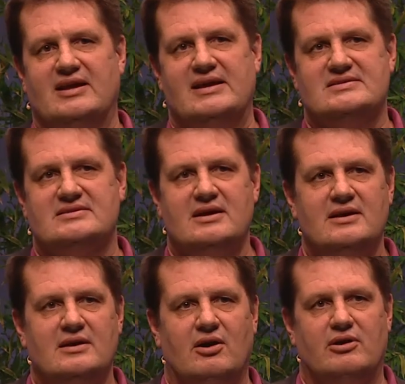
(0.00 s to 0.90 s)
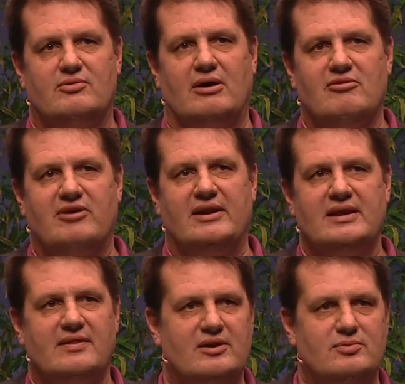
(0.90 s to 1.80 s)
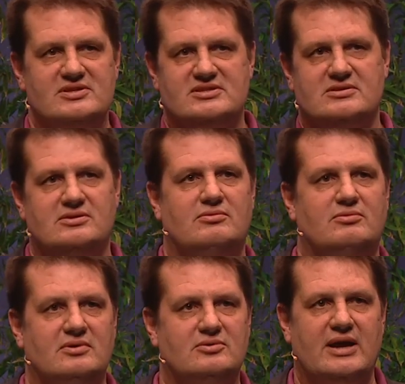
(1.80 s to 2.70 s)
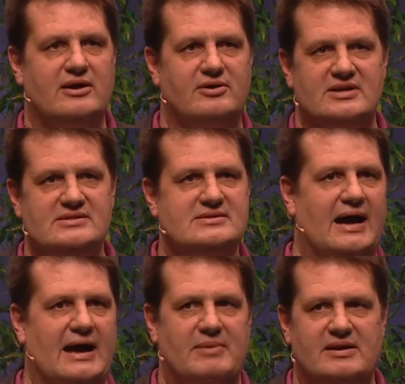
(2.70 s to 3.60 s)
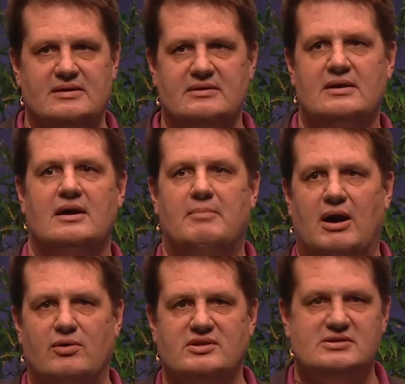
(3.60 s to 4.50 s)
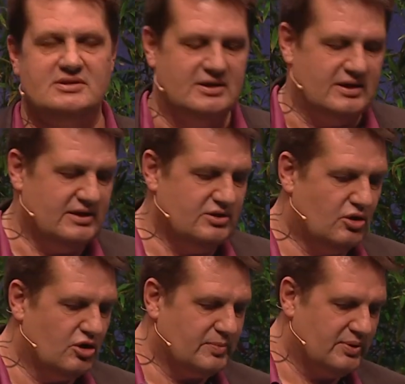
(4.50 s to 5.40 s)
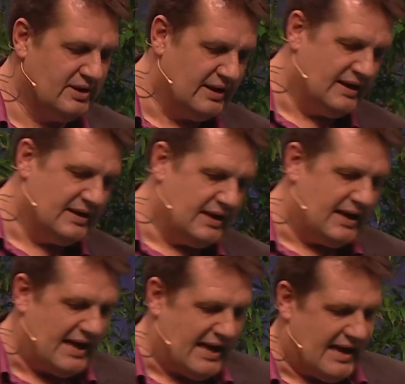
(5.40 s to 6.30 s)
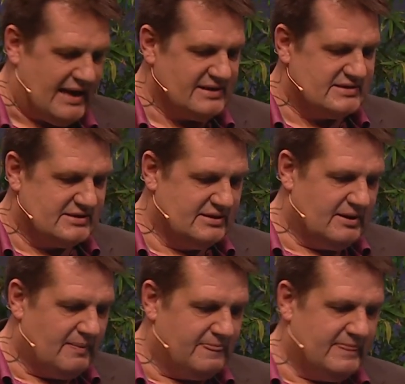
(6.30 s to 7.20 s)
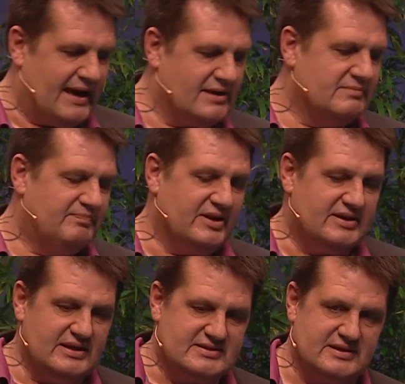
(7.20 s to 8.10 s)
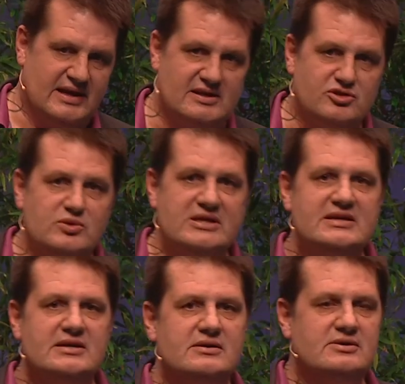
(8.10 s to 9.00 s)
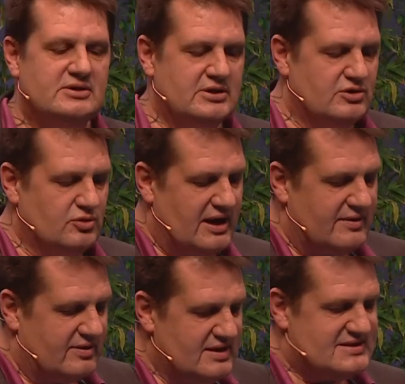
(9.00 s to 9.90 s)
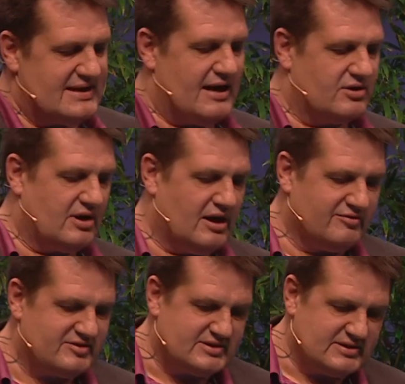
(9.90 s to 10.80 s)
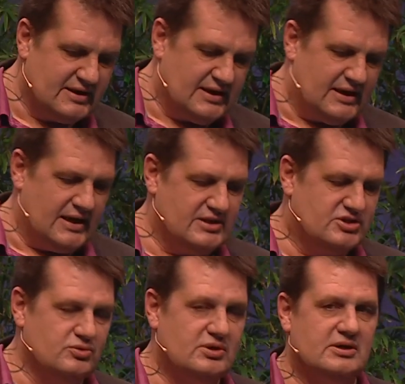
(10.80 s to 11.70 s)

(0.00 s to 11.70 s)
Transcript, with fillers: days on a crowdfunding that was record in time and in amount in Europe. And then it needs another three years to get these aircraft into